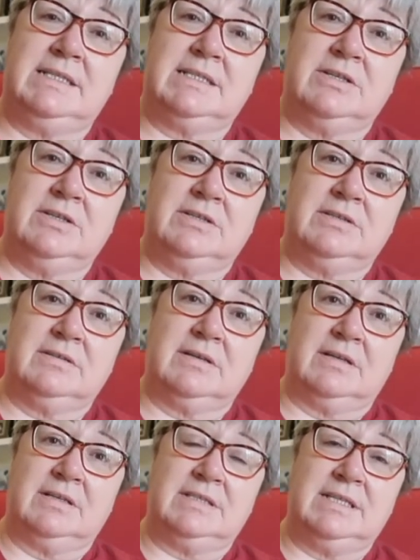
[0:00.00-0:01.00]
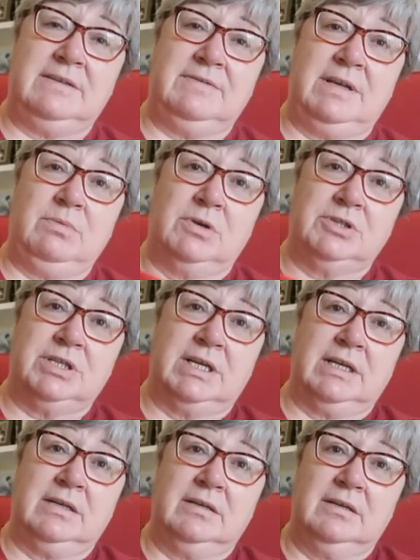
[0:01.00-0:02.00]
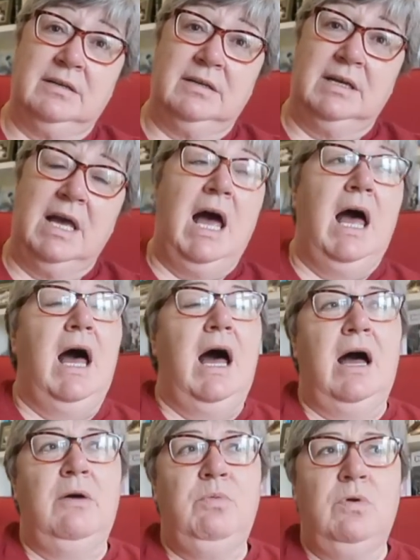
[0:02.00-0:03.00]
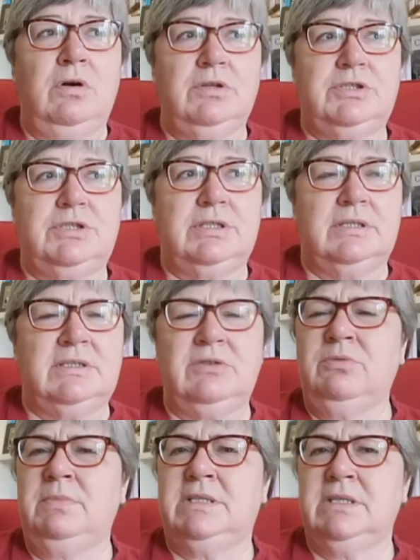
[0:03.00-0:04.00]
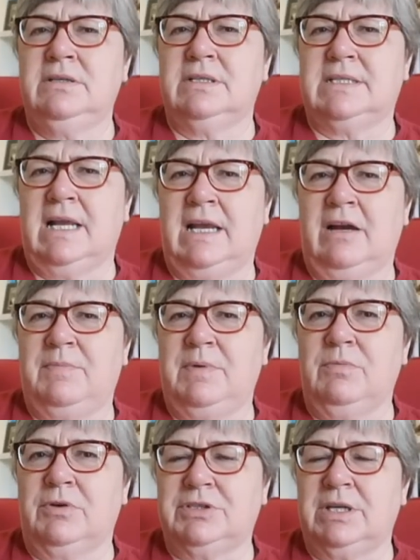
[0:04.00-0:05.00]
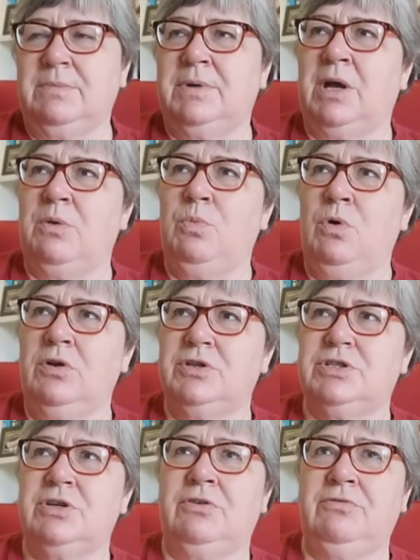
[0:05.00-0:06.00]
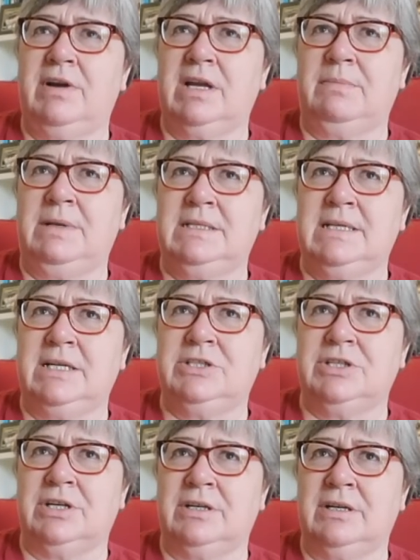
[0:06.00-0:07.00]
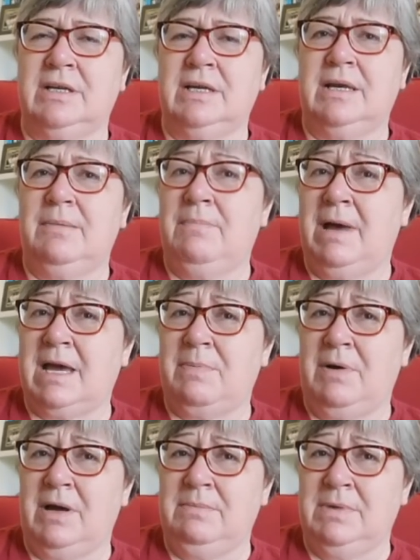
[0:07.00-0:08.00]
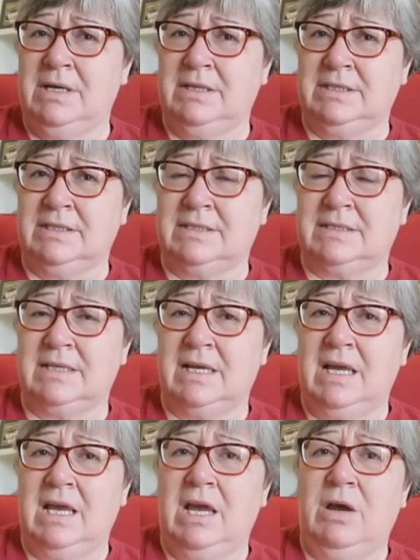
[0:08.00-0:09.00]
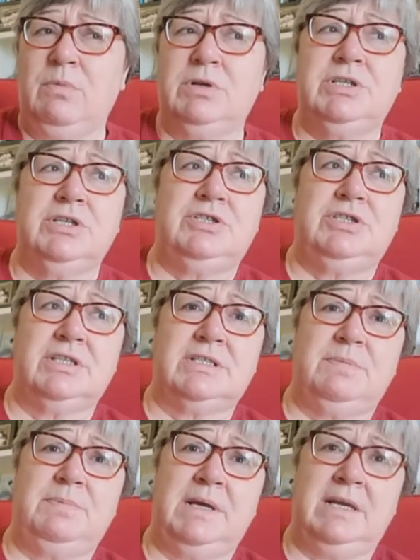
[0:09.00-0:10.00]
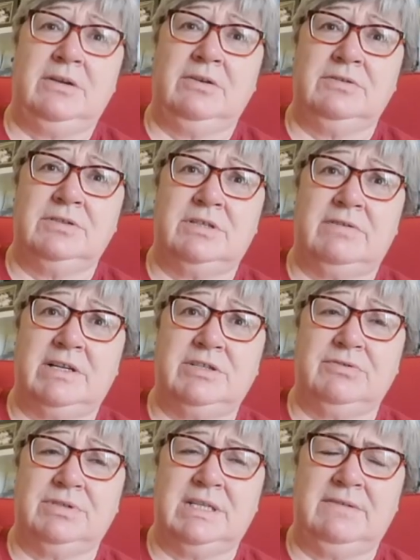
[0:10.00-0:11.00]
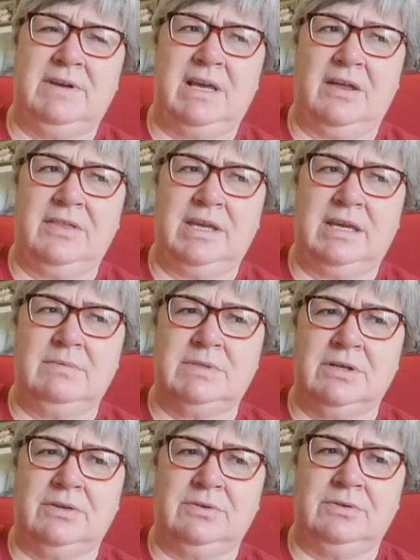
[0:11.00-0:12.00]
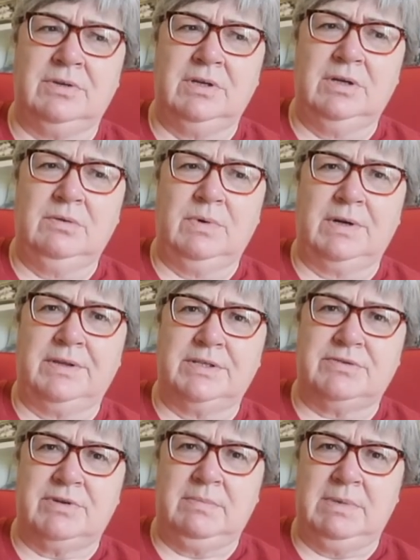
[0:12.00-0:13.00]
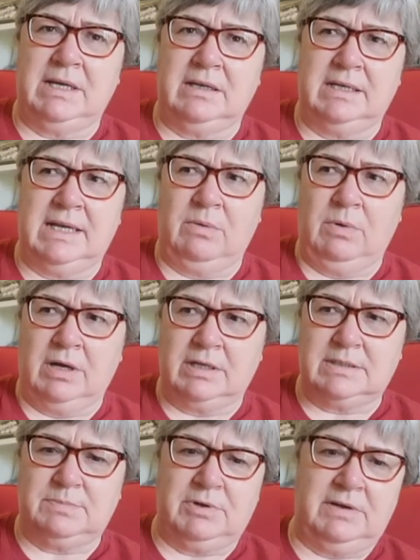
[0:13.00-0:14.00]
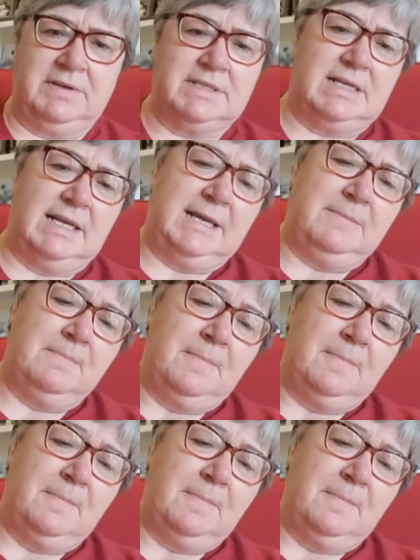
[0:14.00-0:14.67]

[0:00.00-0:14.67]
It's good kind of TV watching. I don't normally do the telly I've been watching, but I watched on recommendation Magpie Murders, which has just appeared on terrestrial TV. I think it was on one of the streaming networks previously.